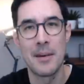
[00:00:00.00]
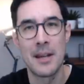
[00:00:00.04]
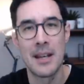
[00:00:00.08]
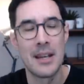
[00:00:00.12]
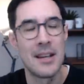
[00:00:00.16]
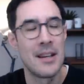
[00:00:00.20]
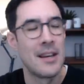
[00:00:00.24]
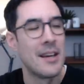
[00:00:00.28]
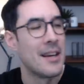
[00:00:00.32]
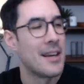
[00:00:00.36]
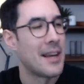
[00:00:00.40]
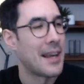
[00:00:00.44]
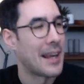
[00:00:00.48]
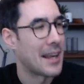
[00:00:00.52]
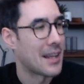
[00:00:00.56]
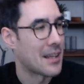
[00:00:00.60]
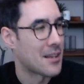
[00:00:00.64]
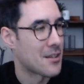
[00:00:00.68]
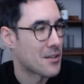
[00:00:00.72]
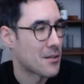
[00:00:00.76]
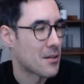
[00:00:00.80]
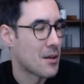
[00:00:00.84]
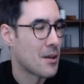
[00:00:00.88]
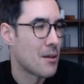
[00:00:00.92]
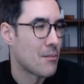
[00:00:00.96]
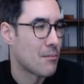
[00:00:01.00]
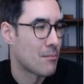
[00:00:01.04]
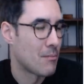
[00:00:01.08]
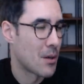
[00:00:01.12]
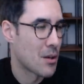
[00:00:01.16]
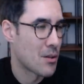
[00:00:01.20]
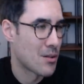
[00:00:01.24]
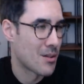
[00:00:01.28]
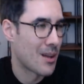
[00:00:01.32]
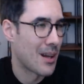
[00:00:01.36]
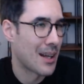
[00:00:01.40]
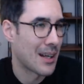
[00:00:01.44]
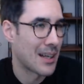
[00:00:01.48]
in. It's
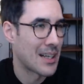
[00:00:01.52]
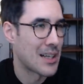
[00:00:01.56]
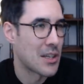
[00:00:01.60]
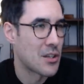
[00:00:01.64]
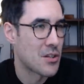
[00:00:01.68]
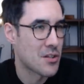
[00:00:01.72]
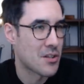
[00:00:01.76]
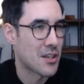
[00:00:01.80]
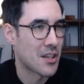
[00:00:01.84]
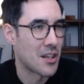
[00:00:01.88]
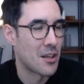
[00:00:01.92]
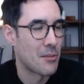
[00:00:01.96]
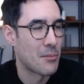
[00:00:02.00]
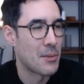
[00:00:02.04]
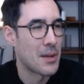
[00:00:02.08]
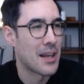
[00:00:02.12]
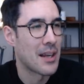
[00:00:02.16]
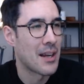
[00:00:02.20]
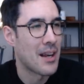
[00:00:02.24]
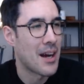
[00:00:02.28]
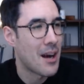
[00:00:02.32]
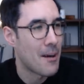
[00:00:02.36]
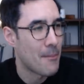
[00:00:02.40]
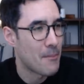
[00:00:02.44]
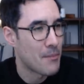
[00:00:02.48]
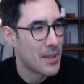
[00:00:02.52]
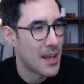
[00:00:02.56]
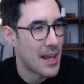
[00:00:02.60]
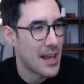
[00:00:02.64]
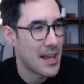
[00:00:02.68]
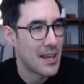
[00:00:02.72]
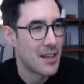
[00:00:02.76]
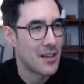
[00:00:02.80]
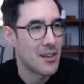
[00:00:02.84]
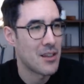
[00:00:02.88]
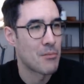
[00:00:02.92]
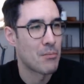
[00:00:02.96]
most likely just going to be an update.